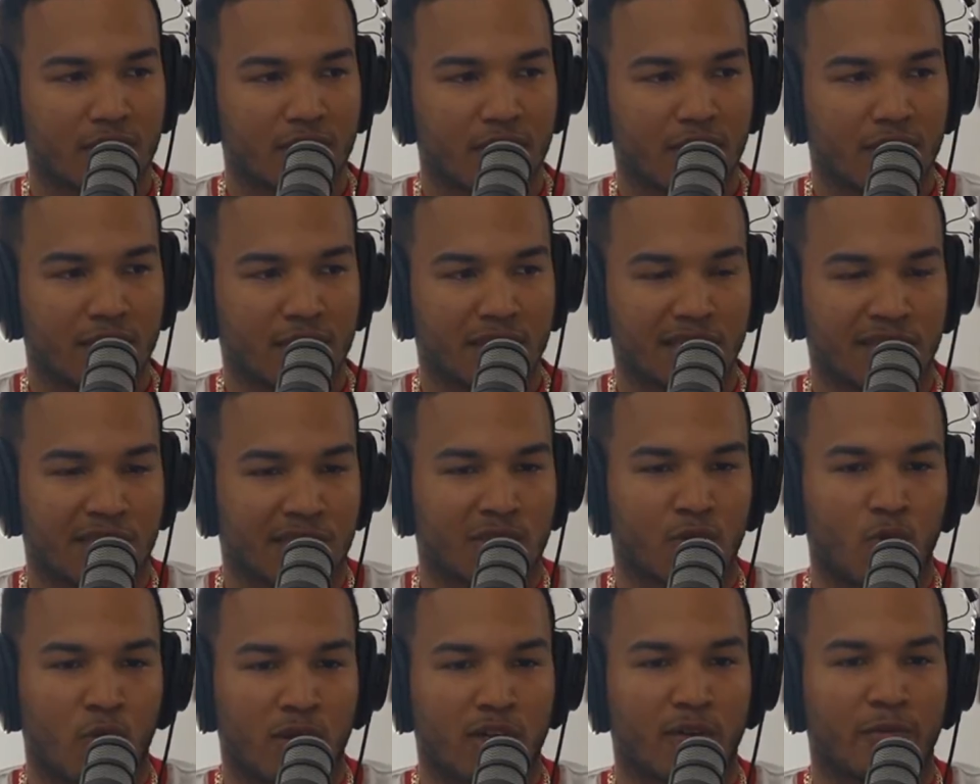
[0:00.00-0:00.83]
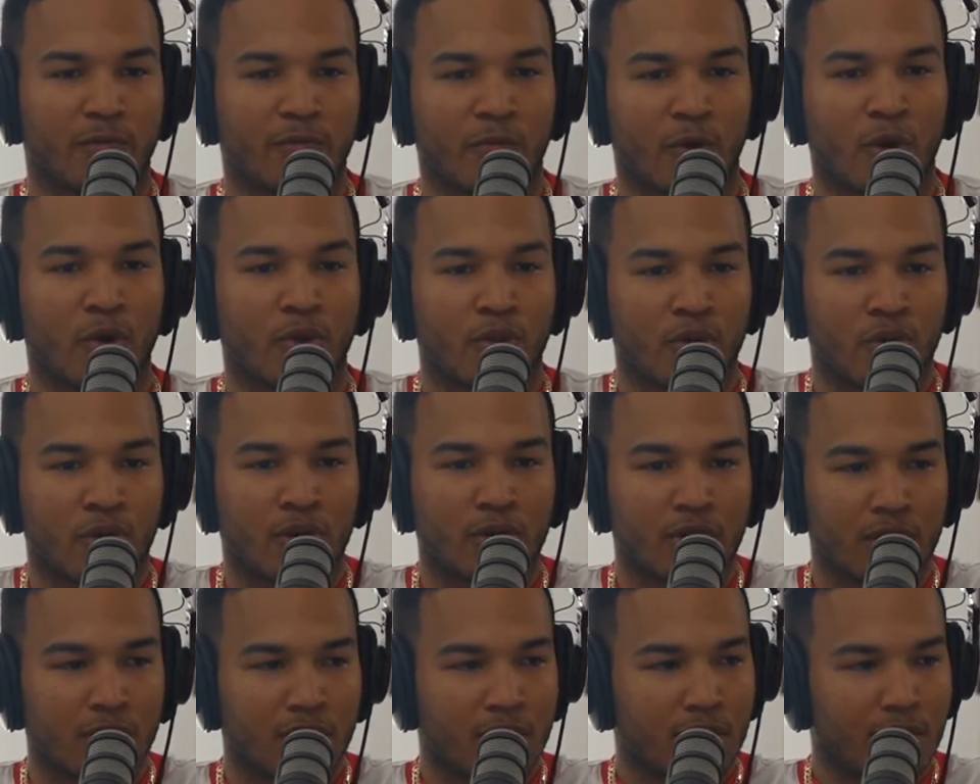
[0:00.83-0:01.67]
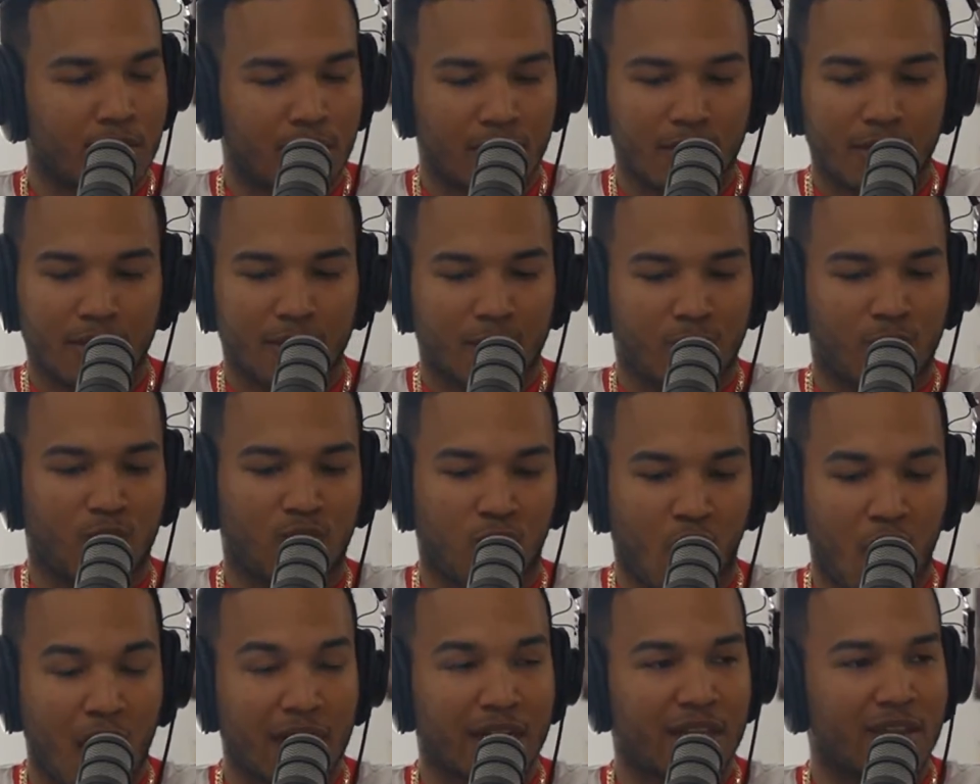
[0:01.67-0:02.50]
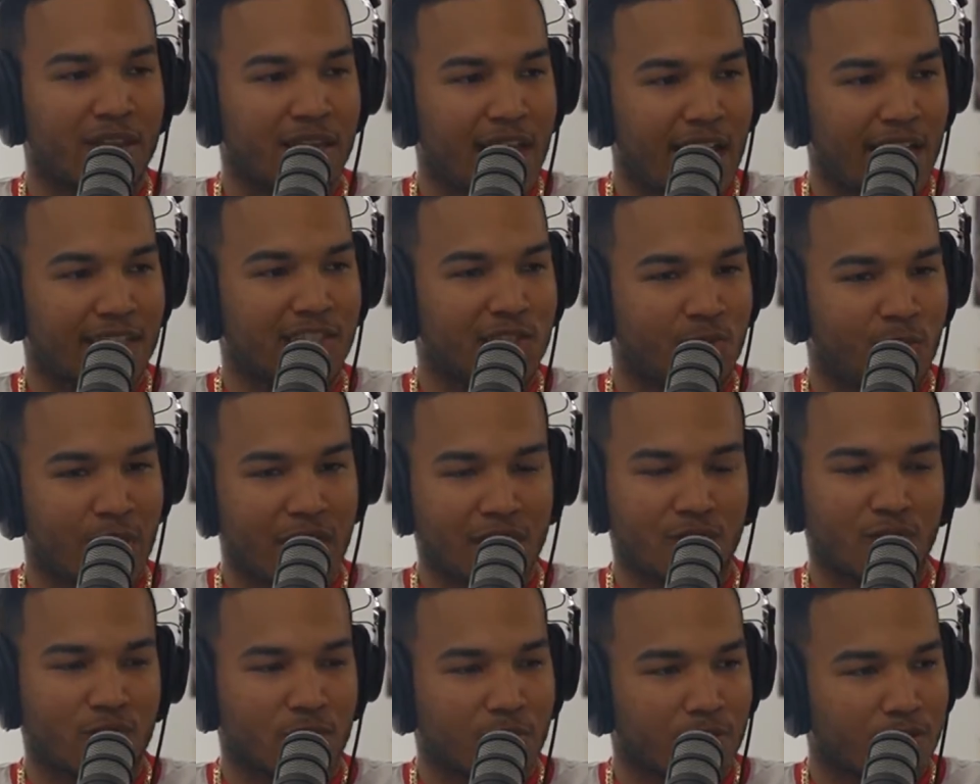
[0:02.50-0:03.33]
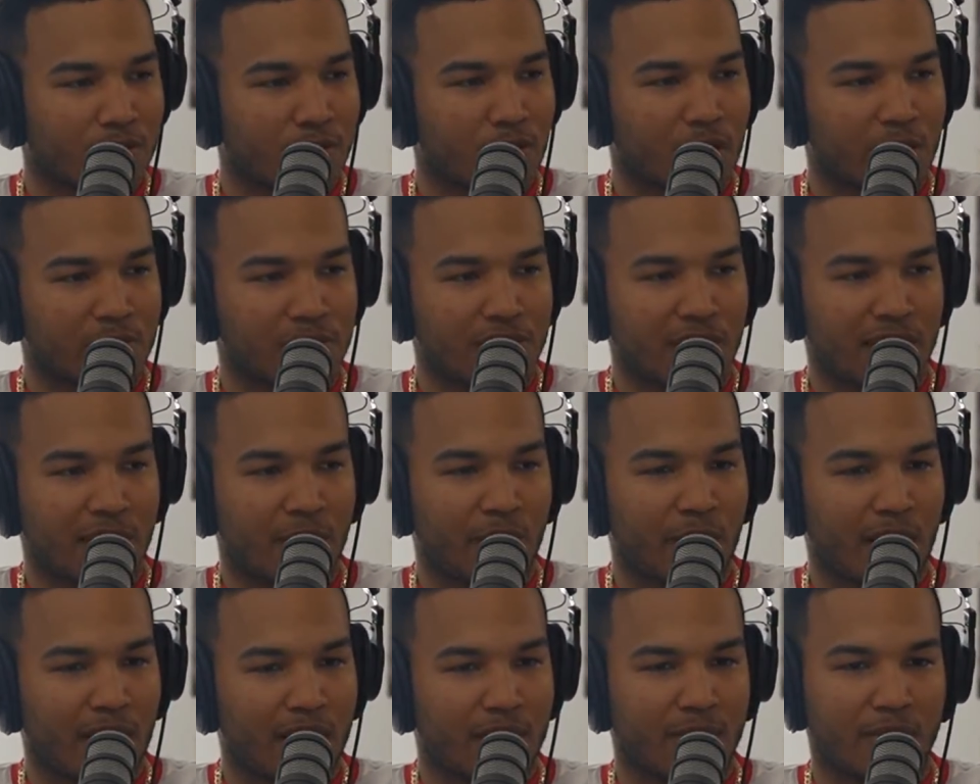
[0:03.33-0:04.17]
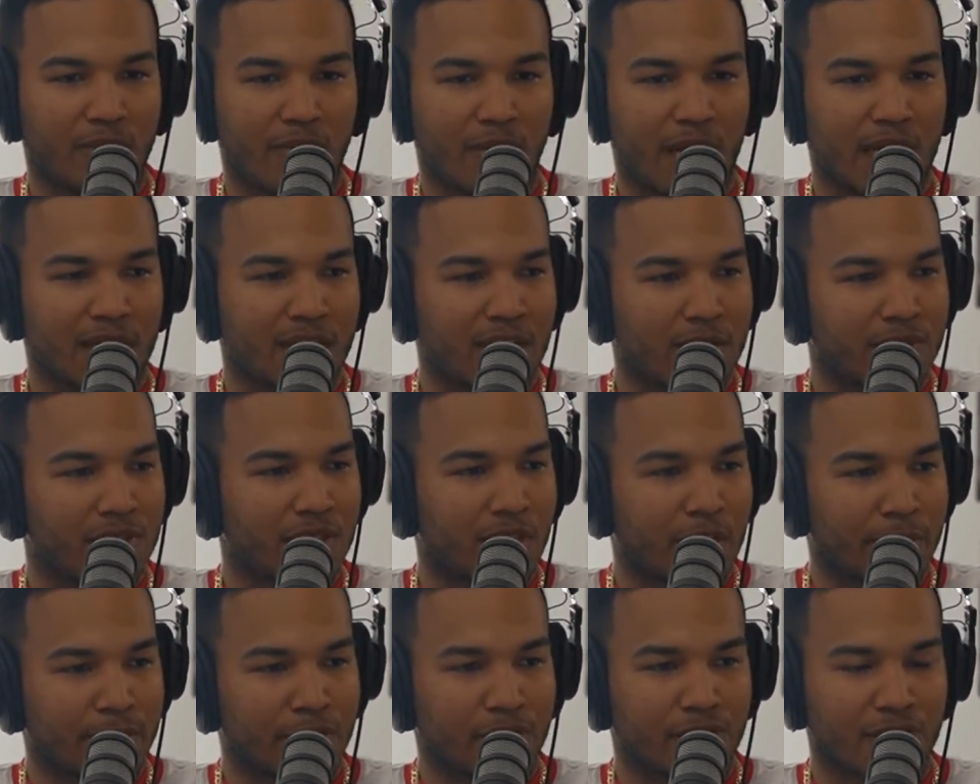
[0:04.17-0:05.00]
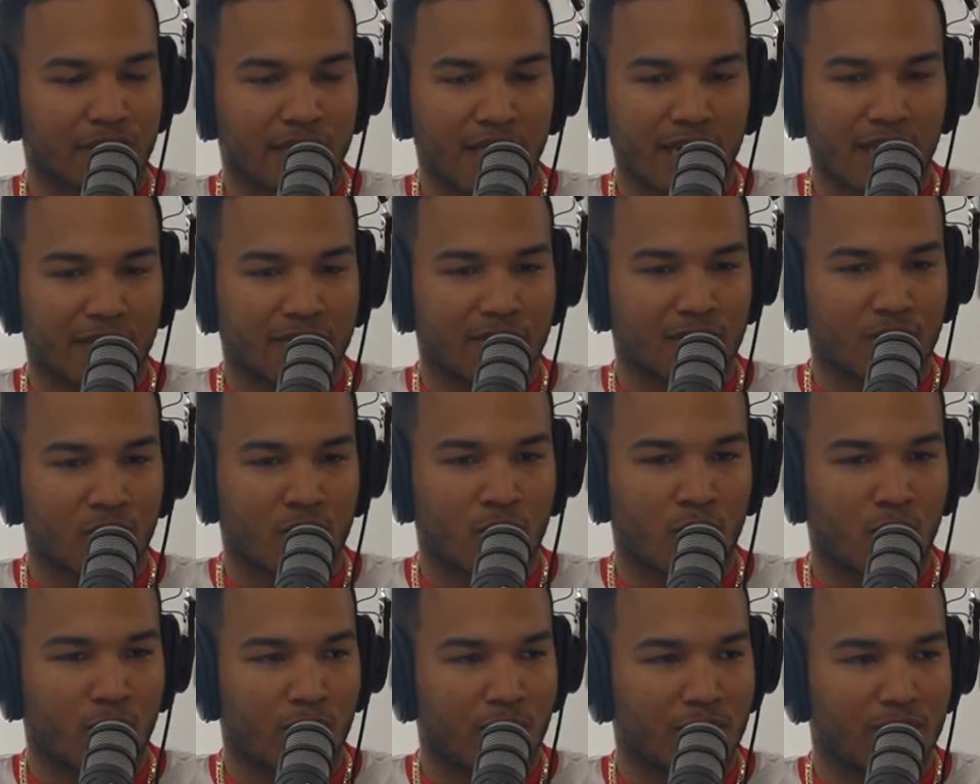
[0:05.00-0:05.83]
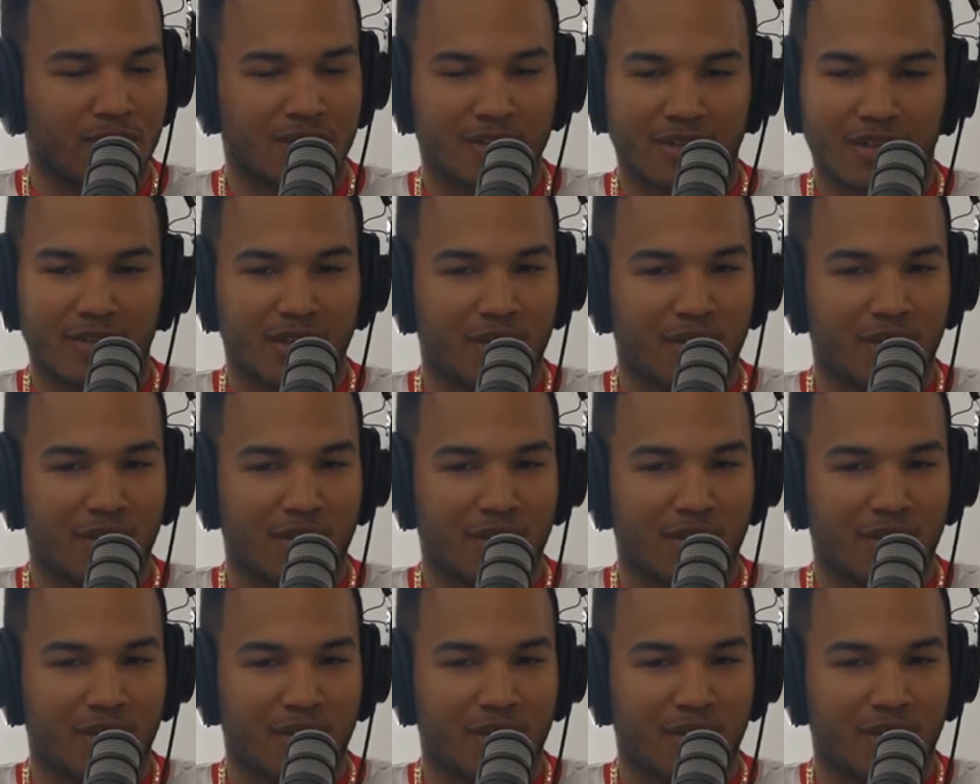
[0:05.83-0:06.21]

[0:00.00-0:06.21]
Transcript: Yep. This is going to further broaden that spectrum. You know what I'm saying by Facts. by Nipsey Hussle's death. So